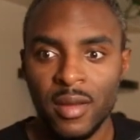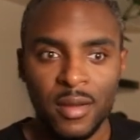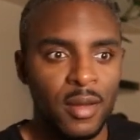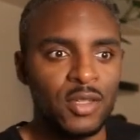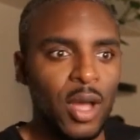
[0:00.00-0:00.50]

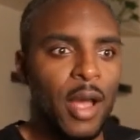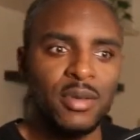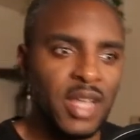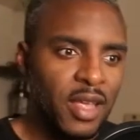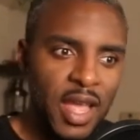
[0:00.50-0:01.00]
So I was
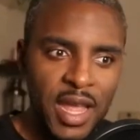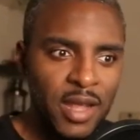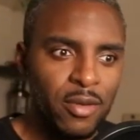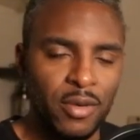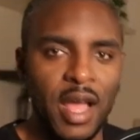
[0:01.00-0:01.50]
like 8
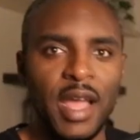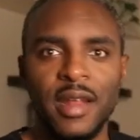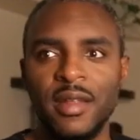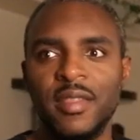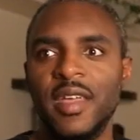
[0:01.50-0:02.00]
or 9,
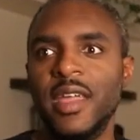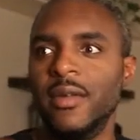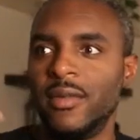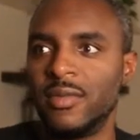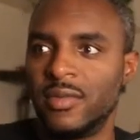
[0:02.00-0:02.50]
and they
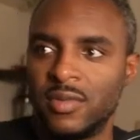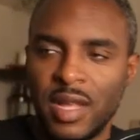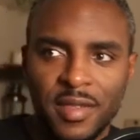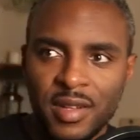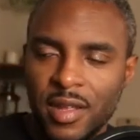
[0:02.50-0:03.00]
were, I
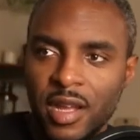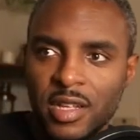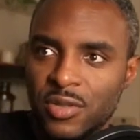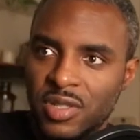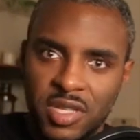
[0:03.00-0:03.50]
think the youngest
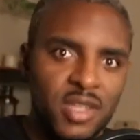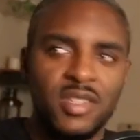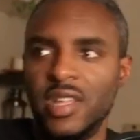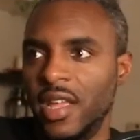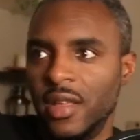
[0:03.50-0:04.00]
was
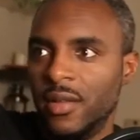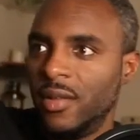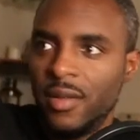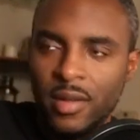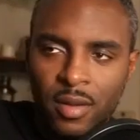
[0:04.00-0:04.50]
16, and
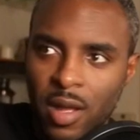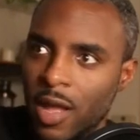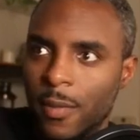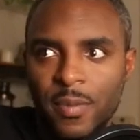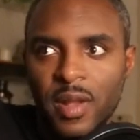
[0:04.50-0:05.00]
then
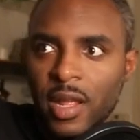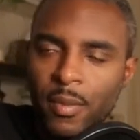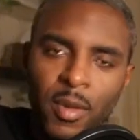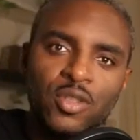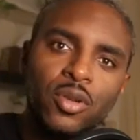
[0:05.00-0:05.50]
up, like
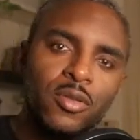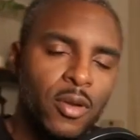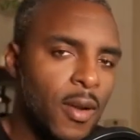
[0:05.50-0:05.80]
much older.